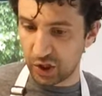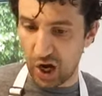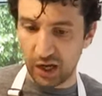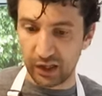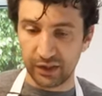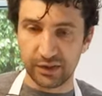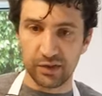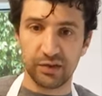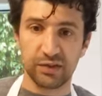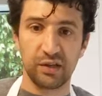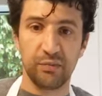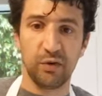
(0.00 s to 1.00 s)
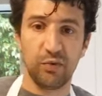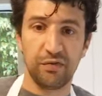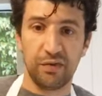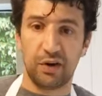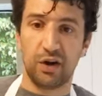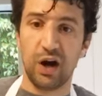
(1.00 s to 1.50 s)
So this is gonna be a riff on our hot
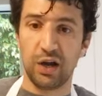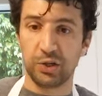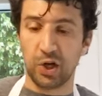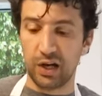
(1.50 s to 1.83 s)
chocolate.